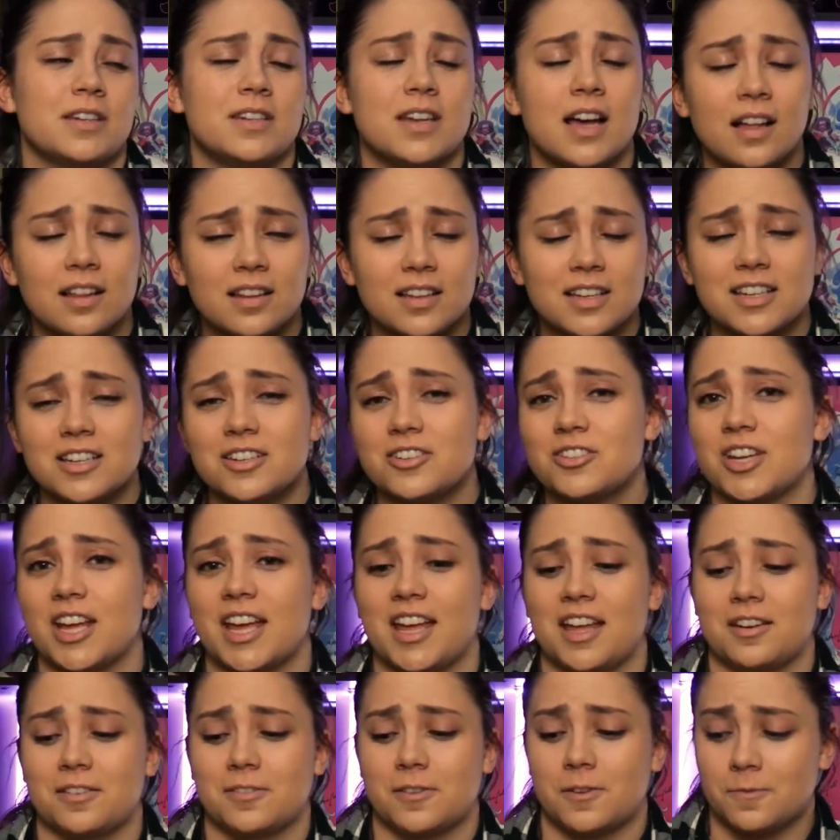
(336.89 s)
knowledge
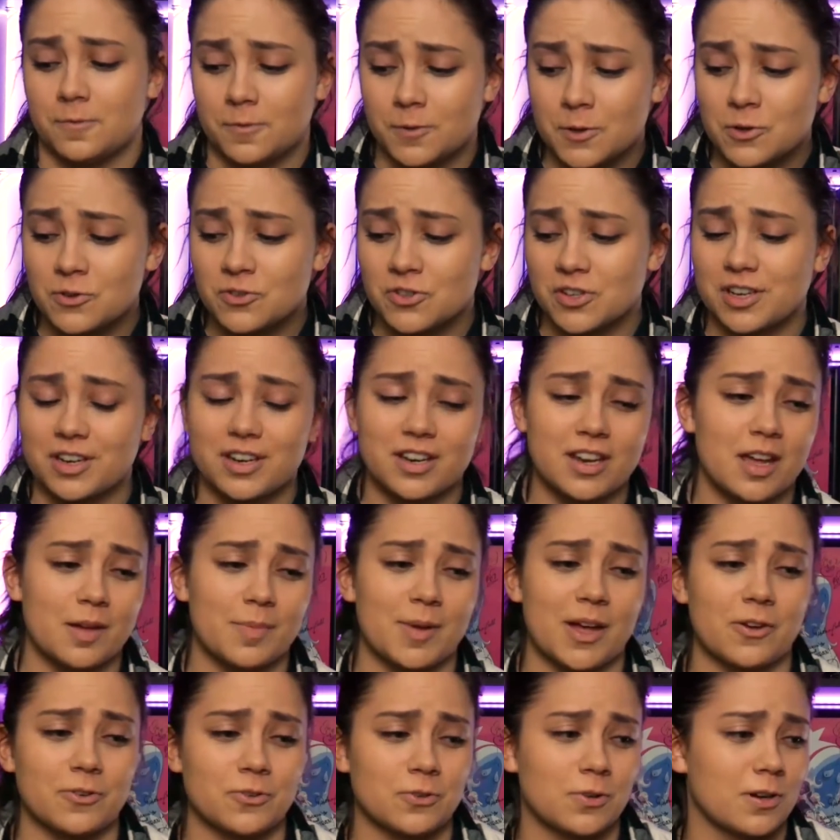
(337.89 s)
and confusion
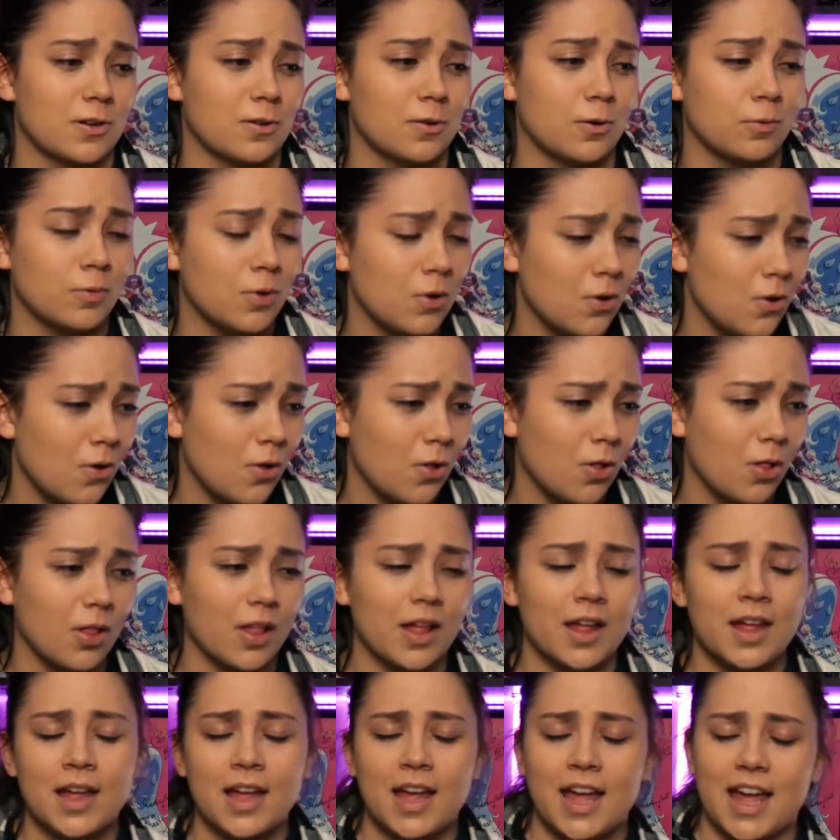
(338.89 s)
about Critical
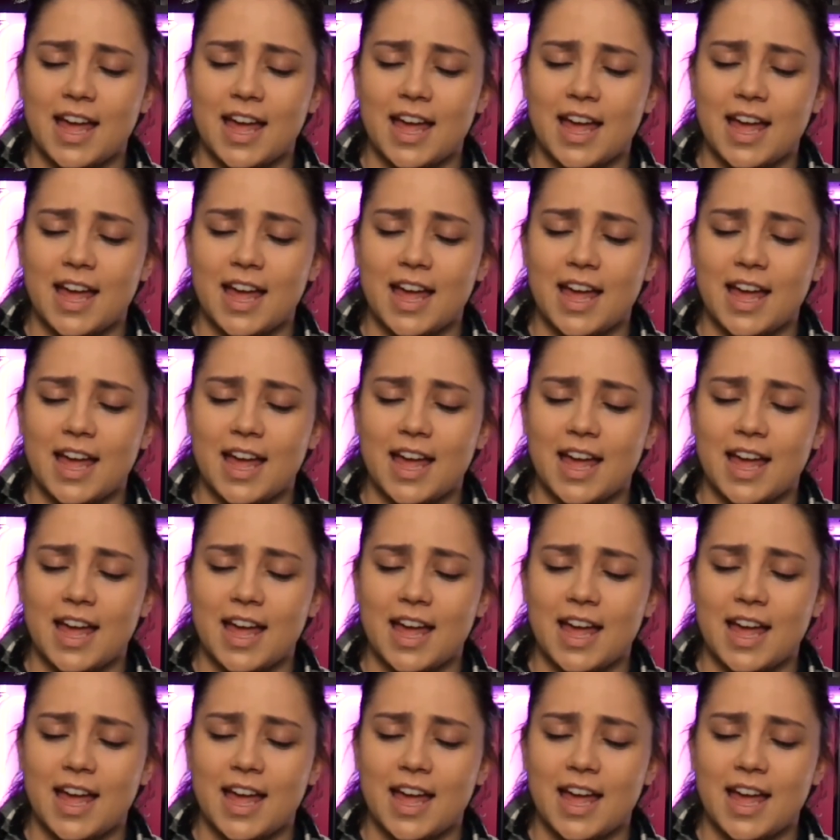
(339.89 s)
Role